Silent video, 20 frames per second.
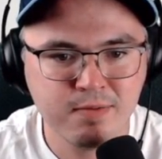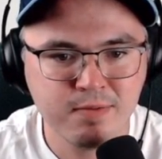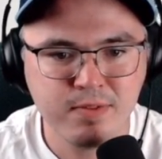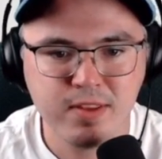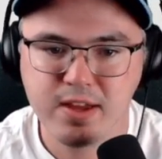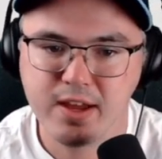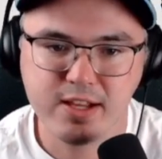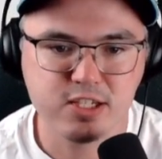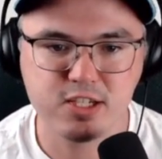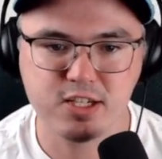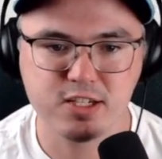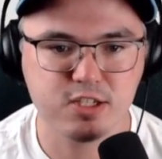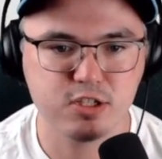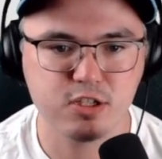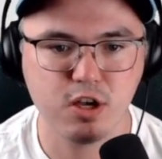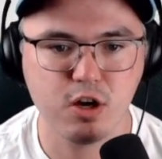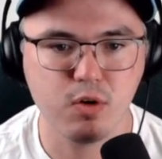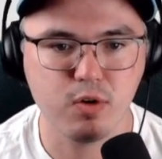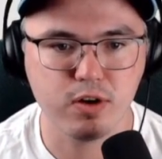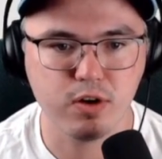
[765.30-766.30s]
It's just
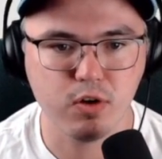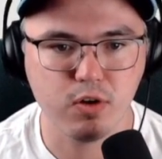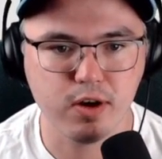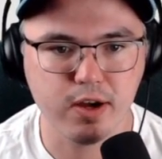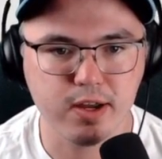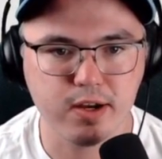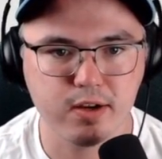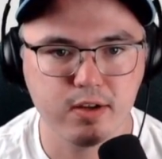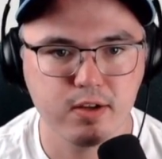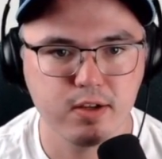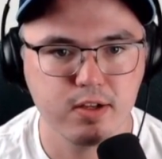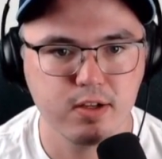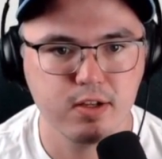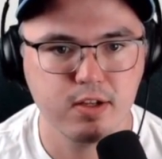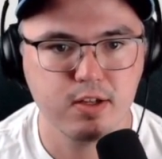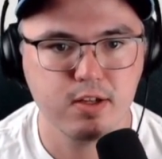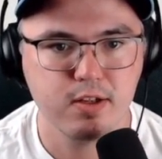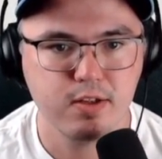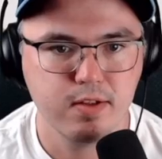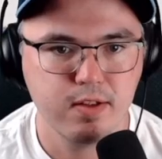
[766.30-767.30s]
so annoying.
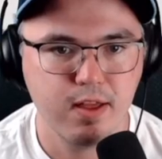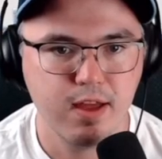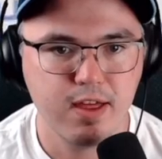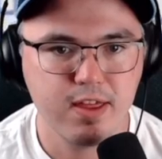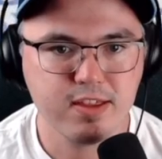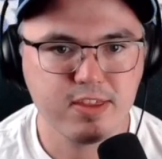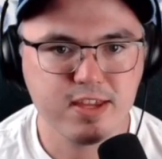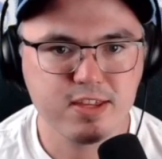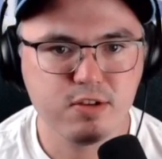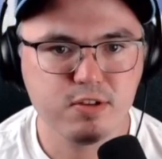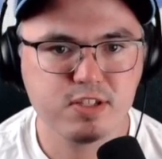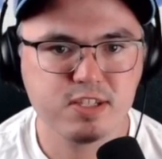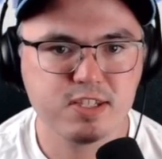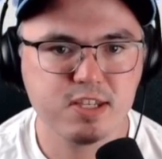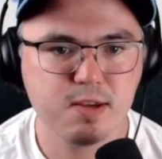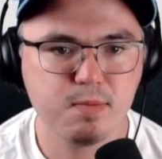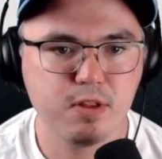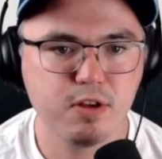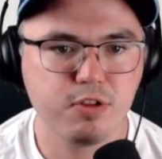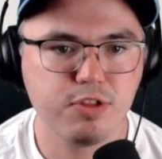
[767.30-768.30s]
I think they do a
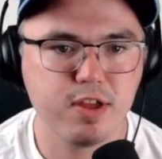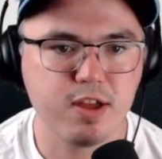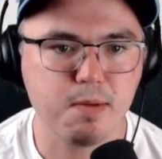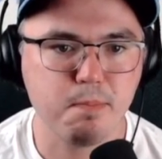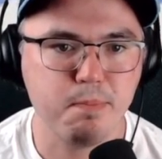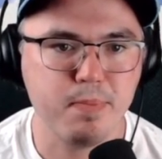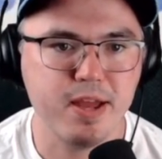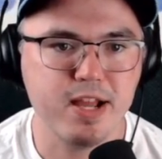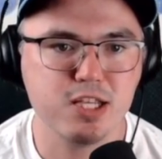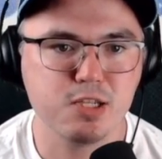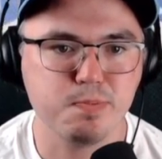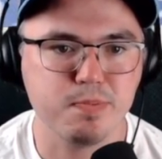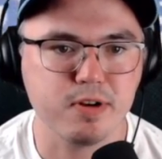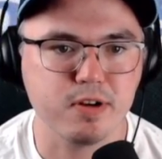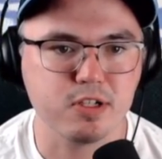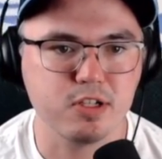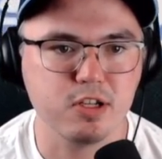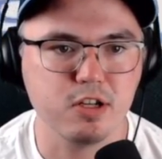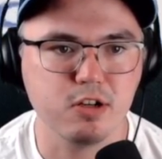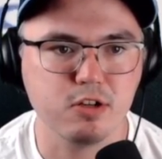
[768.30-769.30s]
similar thing in Pittsburgh,
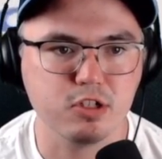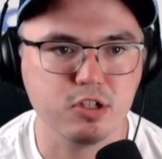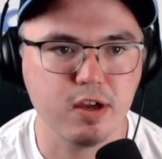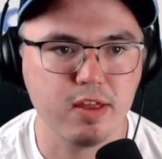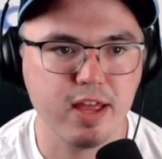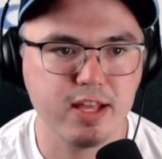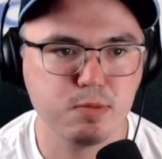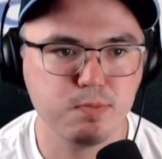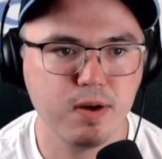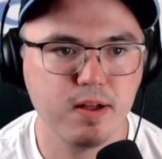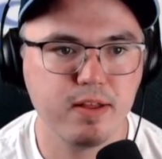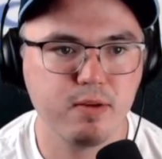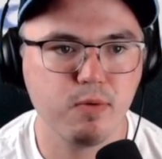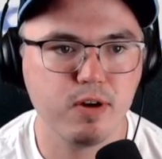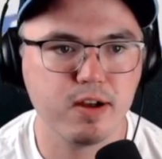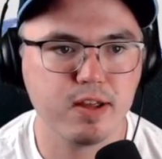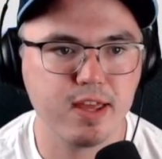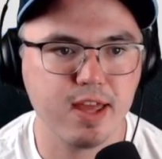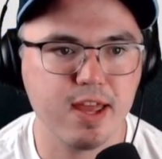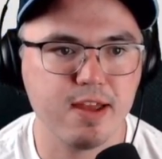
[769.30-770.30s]
too, so that's probably where
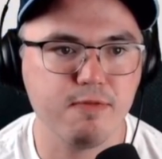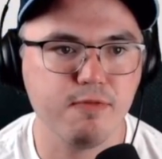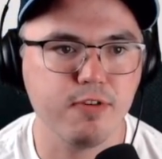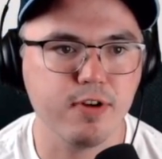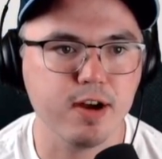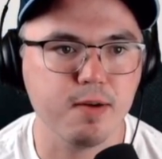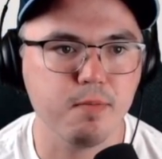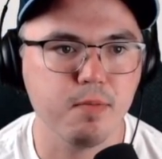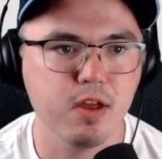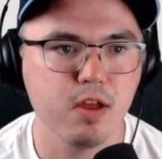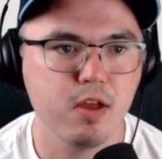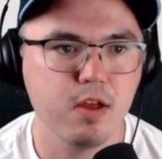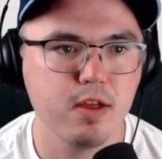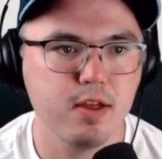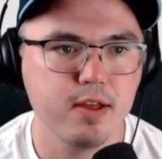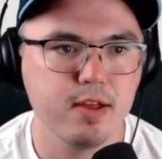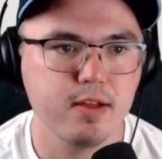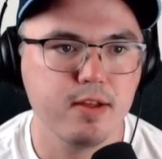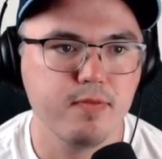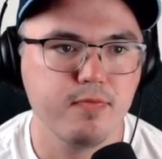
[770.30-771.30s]
it came from.
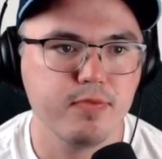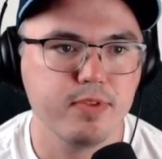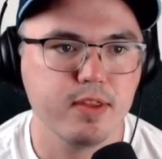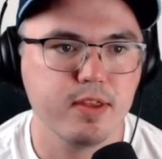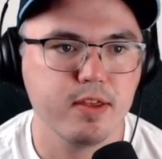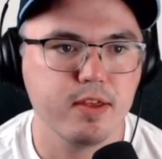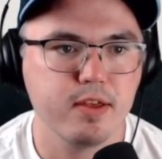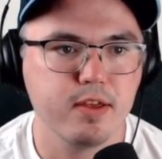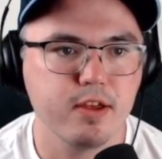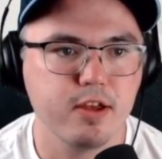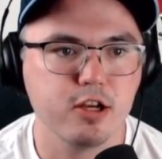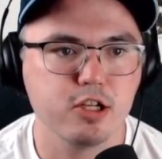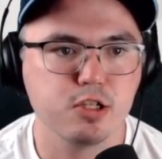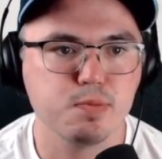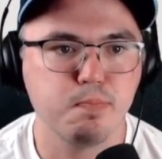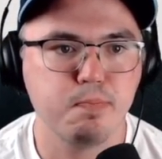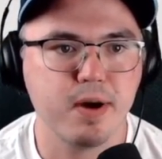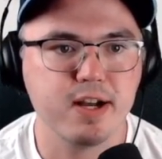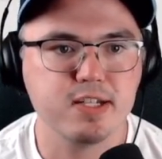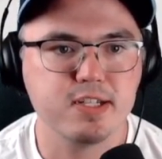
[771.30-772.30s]
Here's
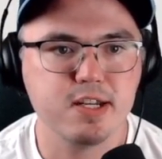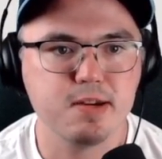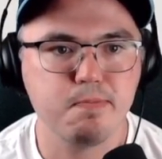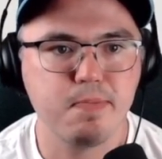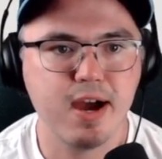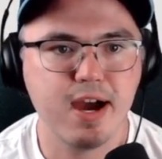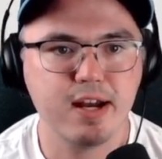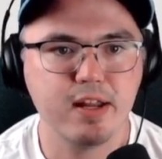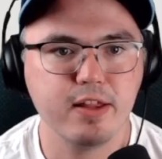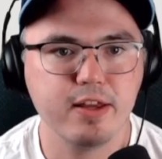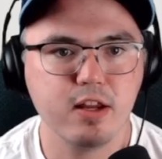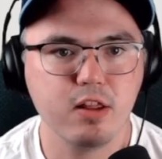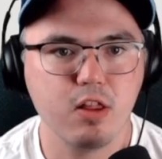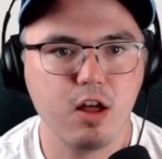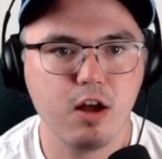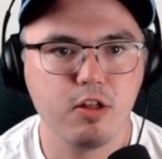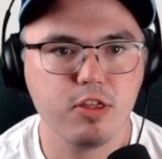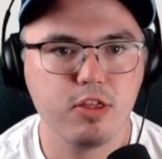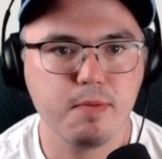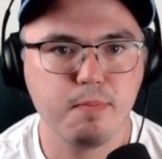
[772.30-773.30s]
Bunting battling
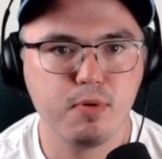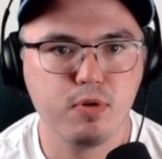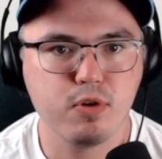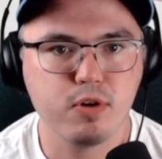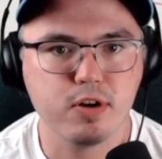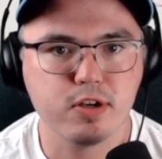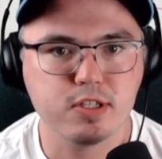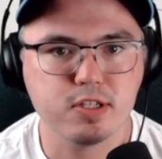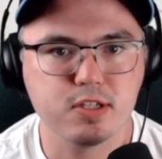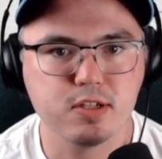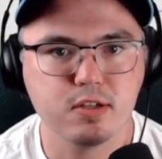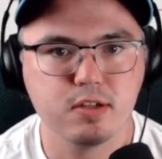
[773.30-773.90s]
along the boards.